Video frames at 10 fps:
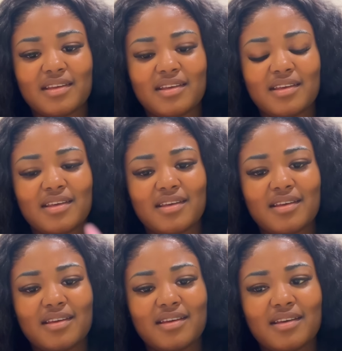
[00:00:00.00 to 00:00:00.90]

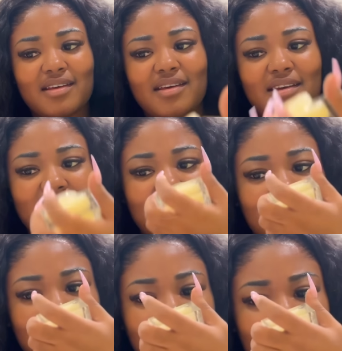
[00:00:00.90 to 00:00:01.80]

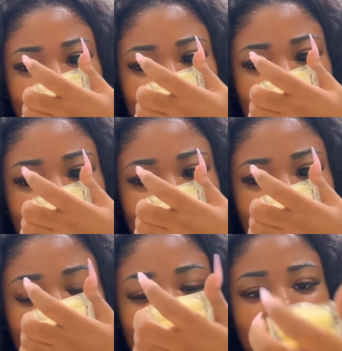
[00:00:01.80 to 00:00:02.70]

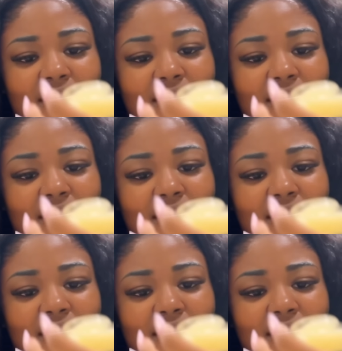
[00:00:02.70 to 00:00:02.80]
(no one is talking)